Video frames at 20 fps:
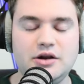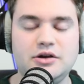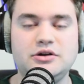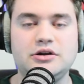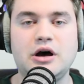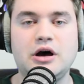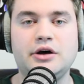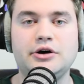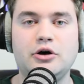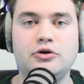
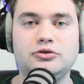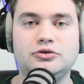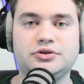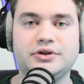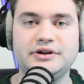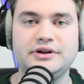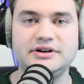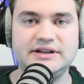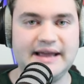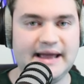Not
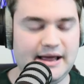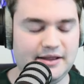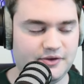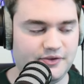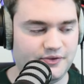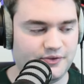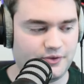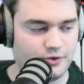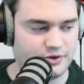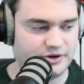Oakland,
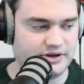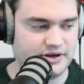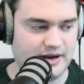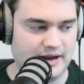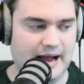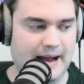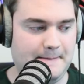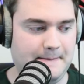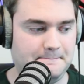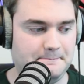California,
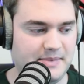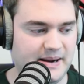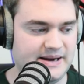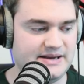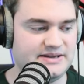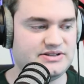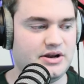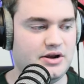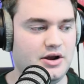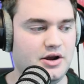I
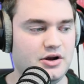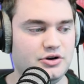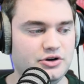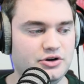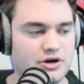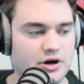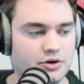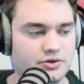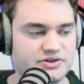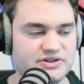might
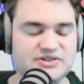note.